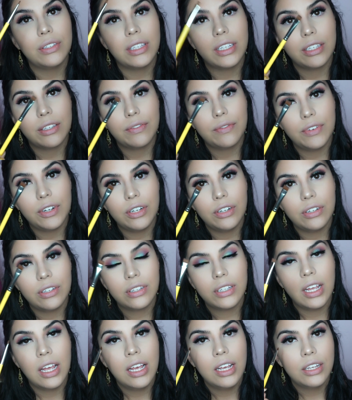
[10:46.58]
Use this first
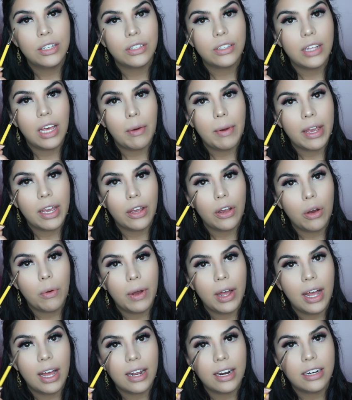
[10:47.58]
so that I can go
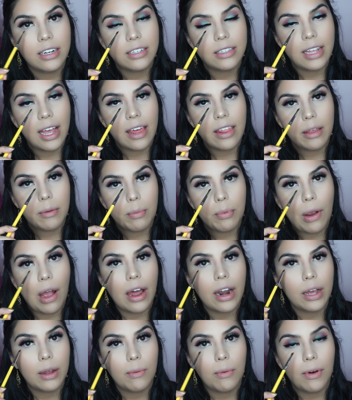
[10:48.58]
ahead and just add the
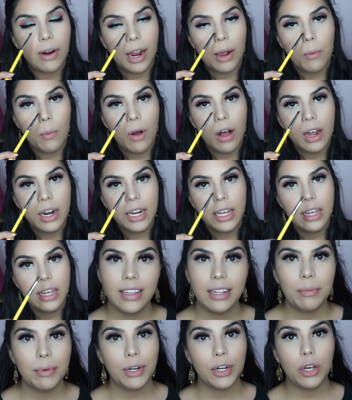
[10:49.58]
product where I want
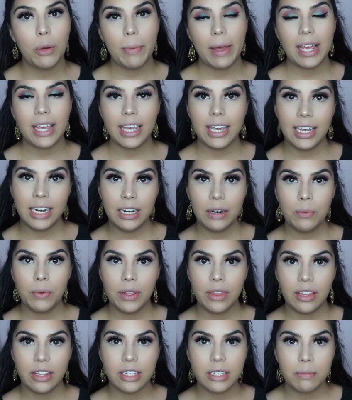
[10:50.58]
Then I'm going to go back in
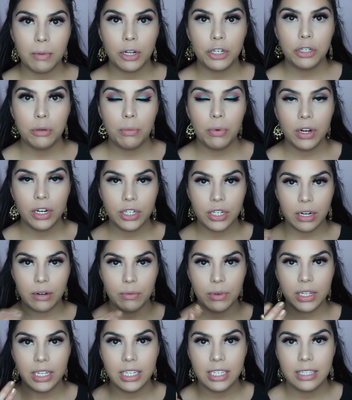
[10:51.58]
with the smudger brush and
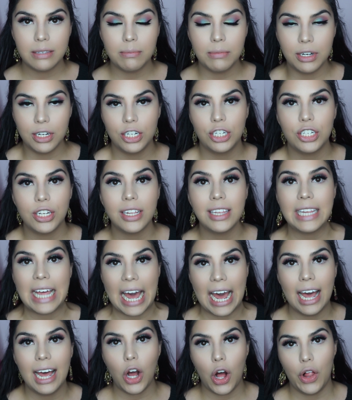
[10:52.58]
really smudge
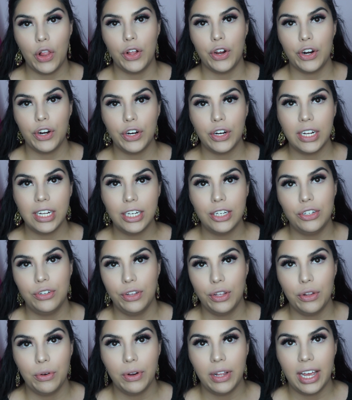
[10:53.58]
that color into
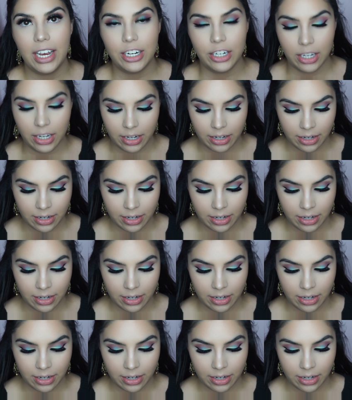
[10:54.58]
the lower lash line.